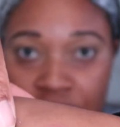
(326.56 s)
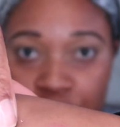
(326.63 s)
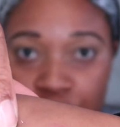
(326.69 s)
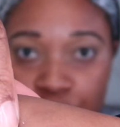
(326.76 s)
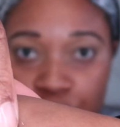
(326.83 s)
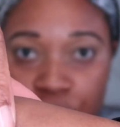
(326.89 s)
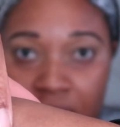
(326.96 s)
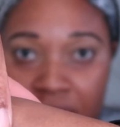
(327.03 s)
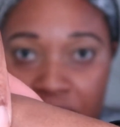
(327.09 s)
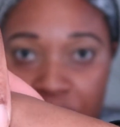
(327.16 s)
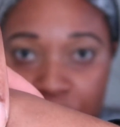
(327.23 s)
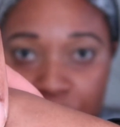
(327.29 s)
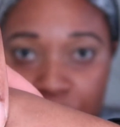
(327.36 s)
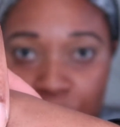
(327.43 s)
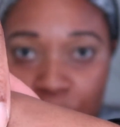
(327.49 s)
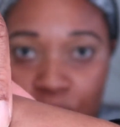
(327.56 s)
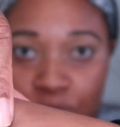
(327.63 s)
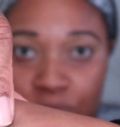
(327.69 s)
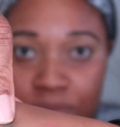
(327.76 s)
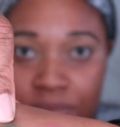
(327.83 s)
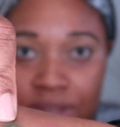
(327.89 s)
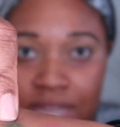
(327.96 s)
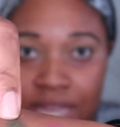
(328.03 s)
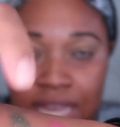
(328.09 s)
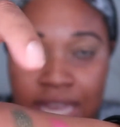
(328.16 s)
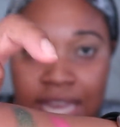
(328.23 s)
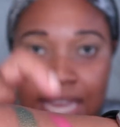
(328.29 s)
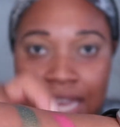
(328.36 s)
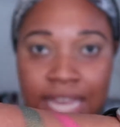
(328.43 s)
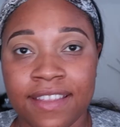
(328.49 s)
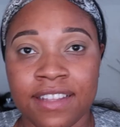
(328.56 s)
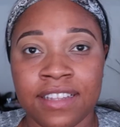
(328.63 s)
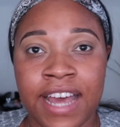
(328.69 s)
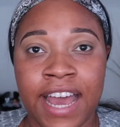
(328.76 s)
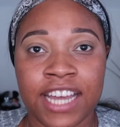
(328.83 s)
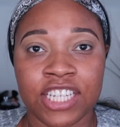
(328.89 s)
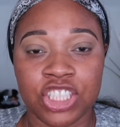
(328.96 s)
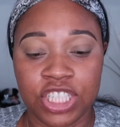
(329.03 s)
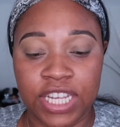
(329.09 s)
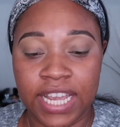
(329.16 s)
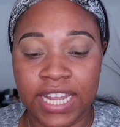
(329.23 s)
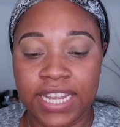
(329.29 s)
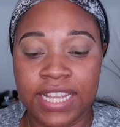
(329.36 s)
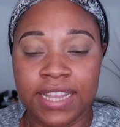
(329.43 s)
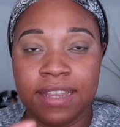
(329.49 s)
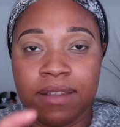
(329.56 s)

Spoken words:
triochrome. And the last shade in the